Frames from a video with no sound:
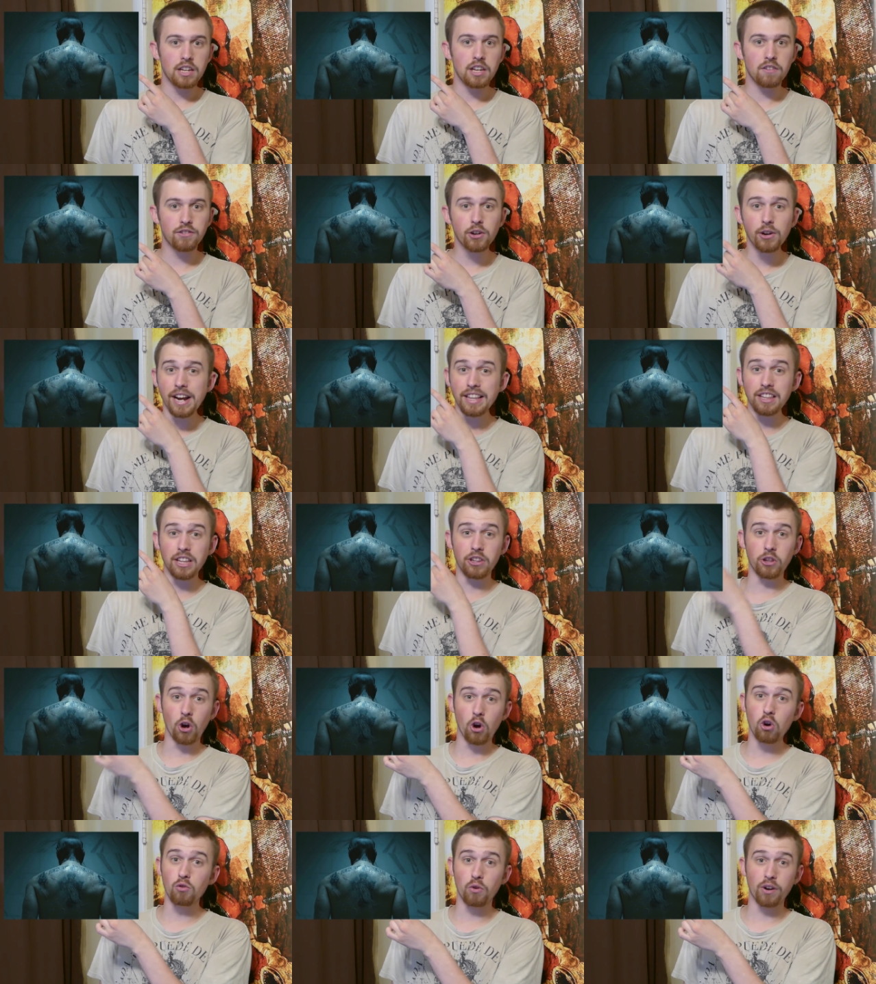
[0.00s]
if you're in the
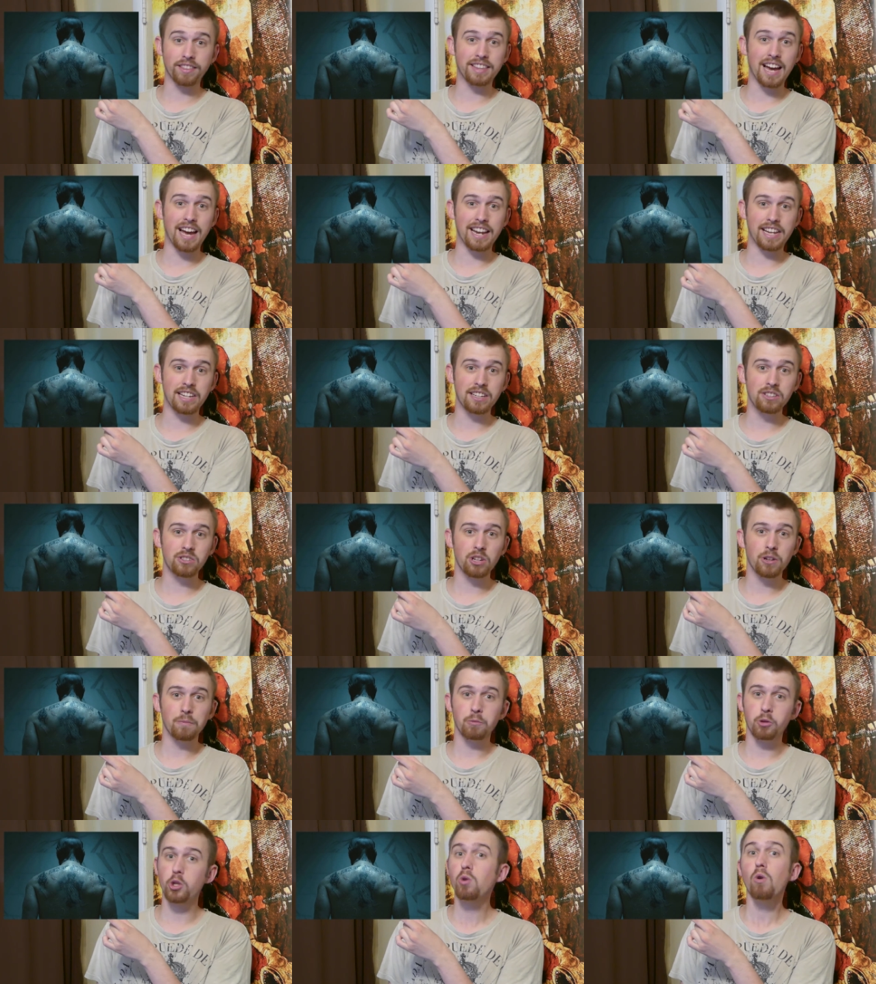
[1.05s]
know of what that is,
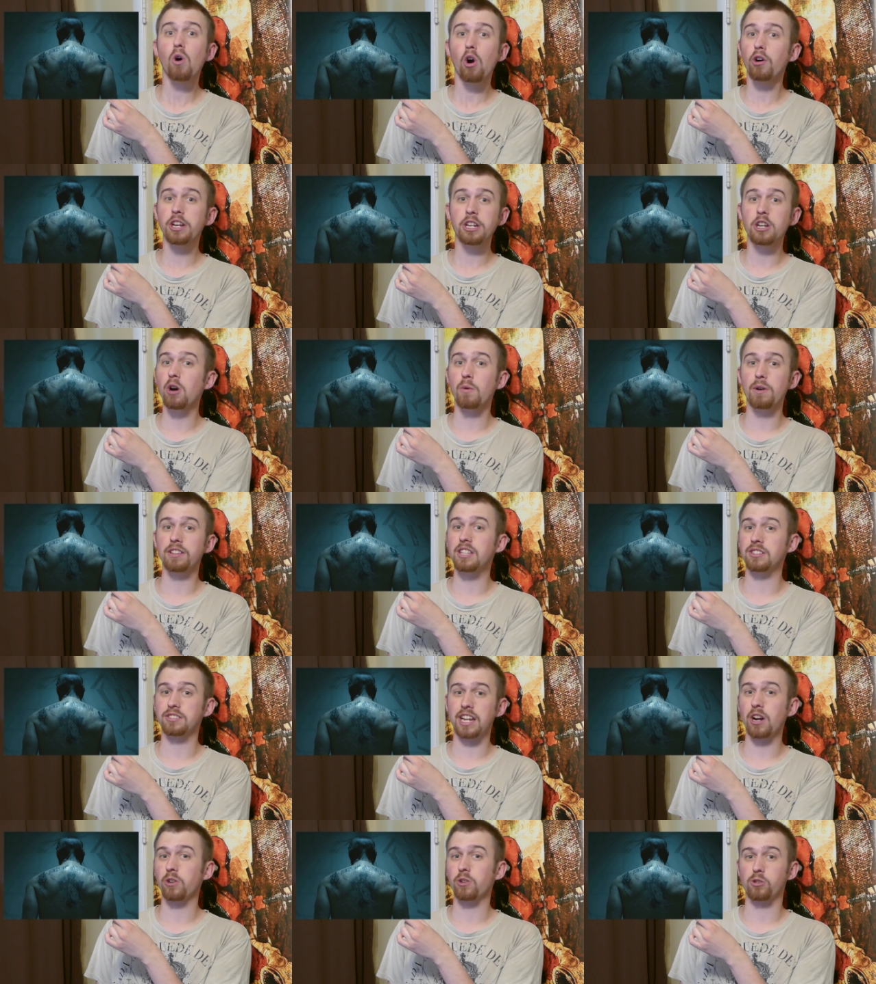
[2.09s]
you already know what
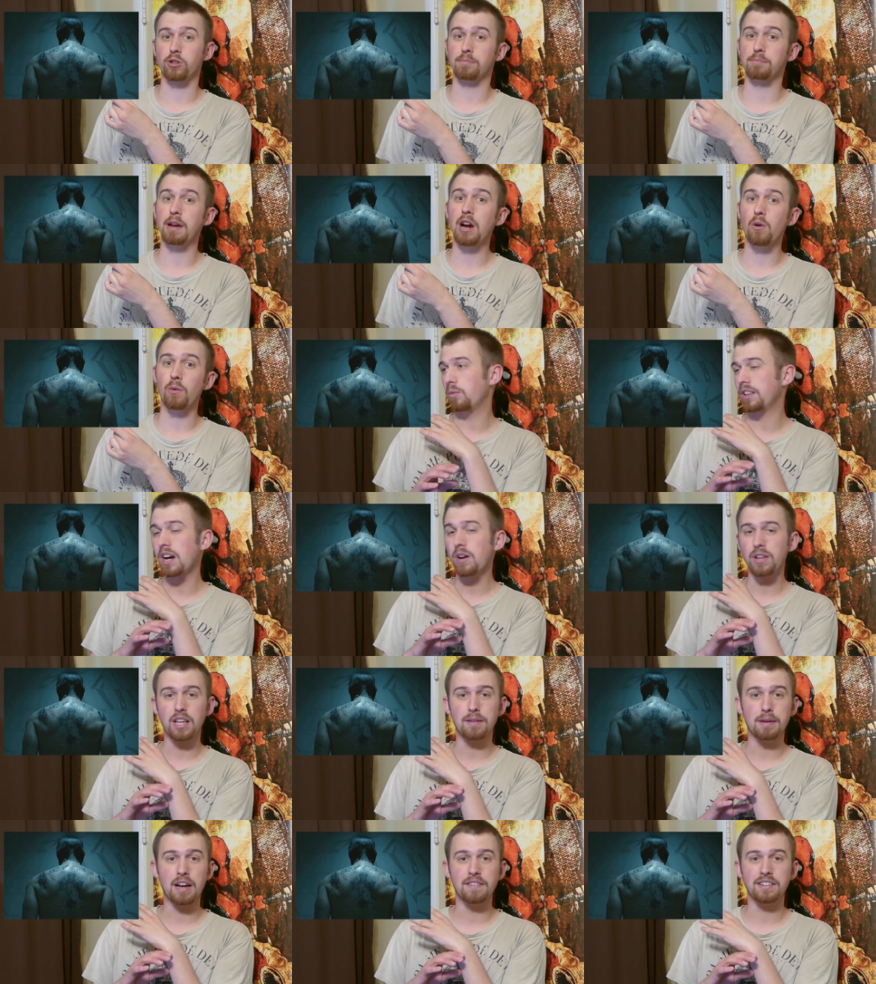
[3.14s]
this character's about without
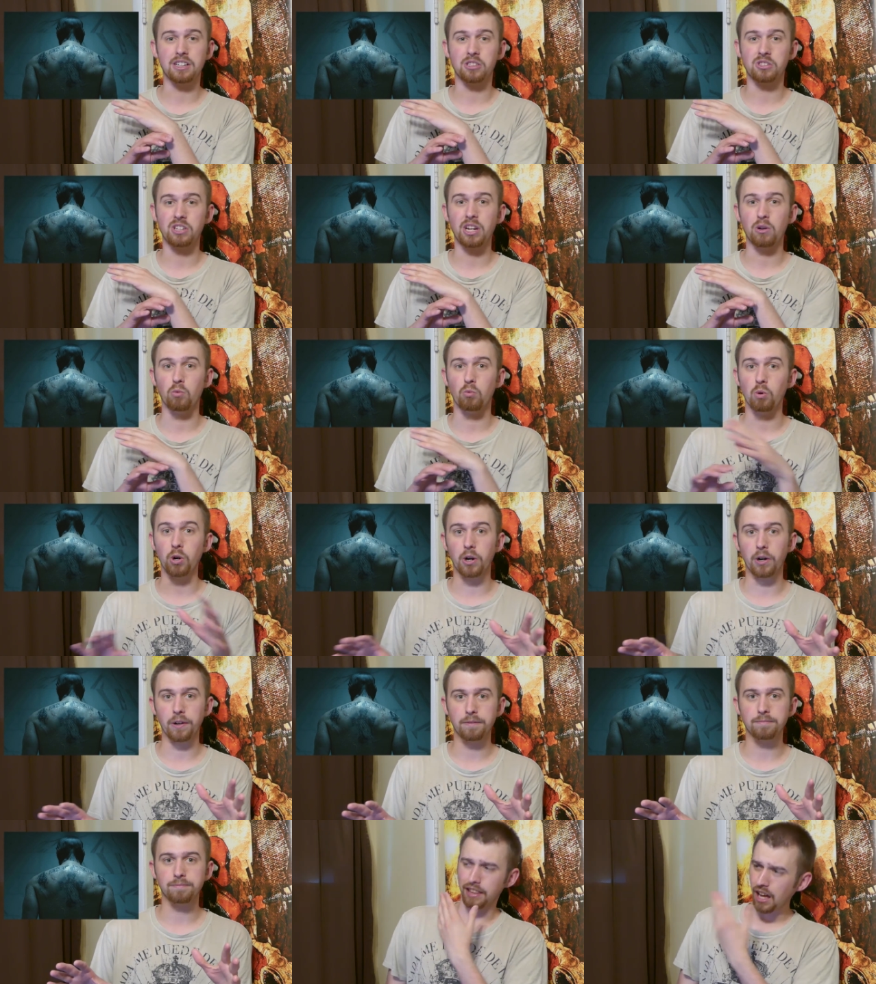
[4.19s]
him having to say a
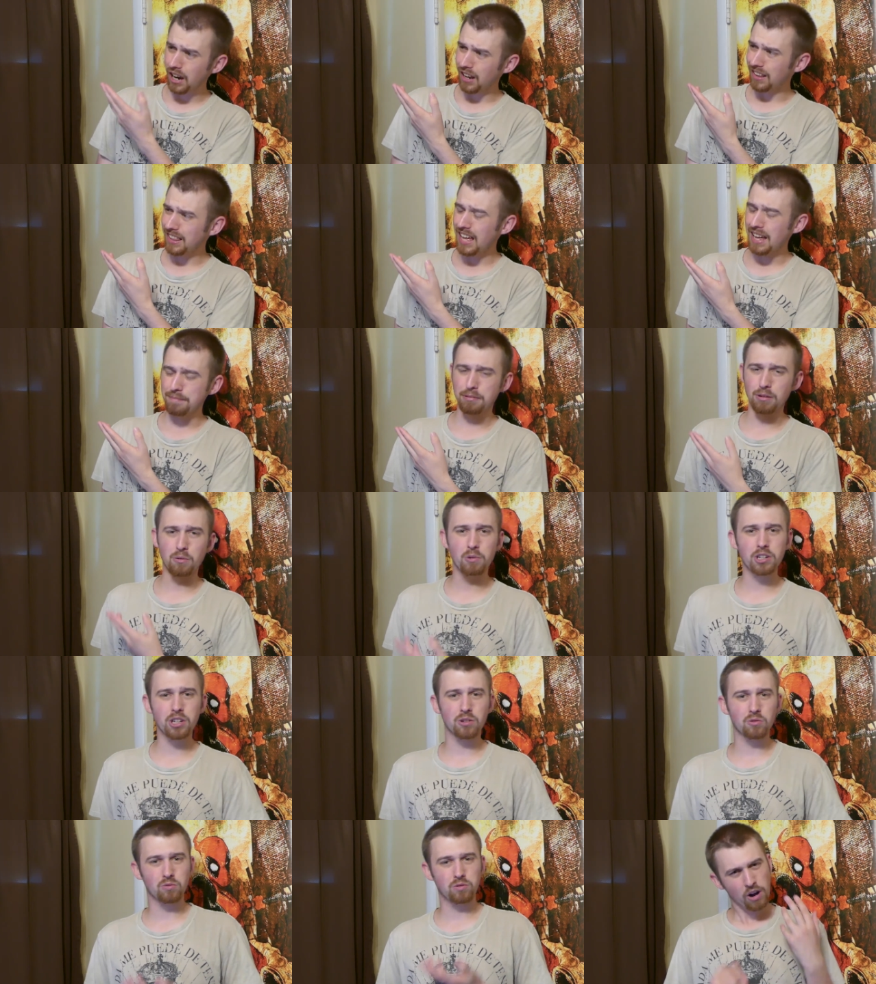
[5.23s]
word. Not only that, but when
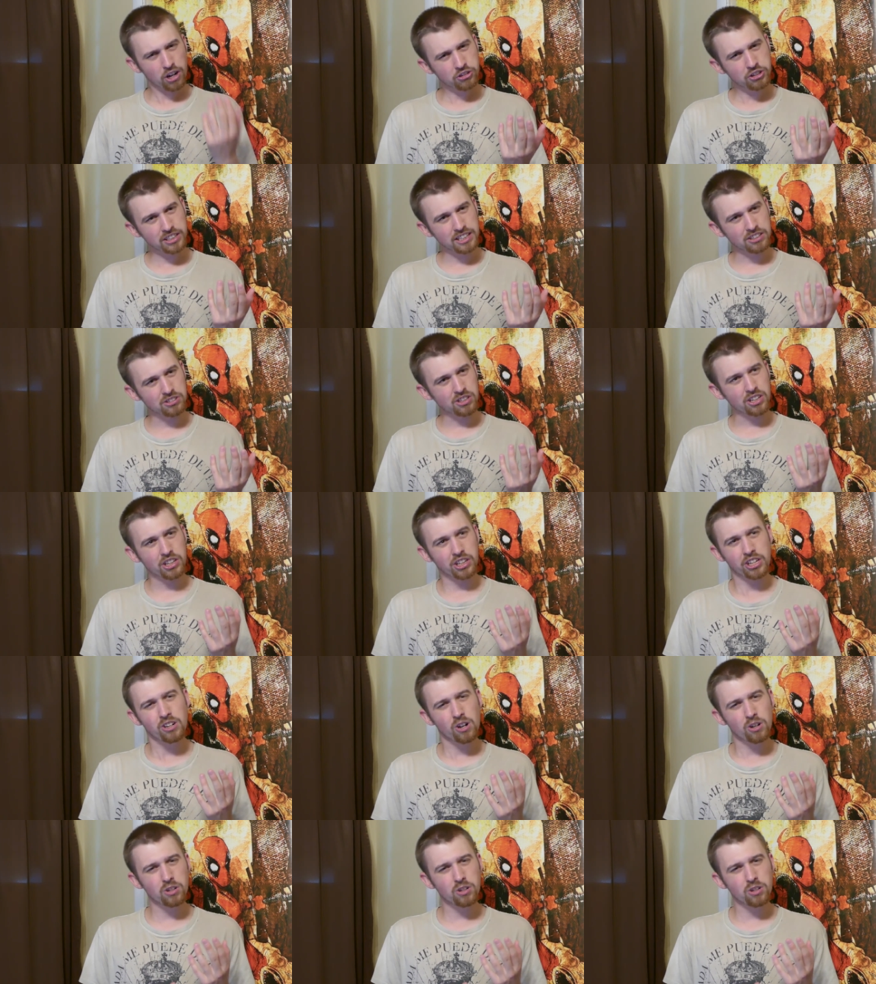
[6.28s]
you're watching this, you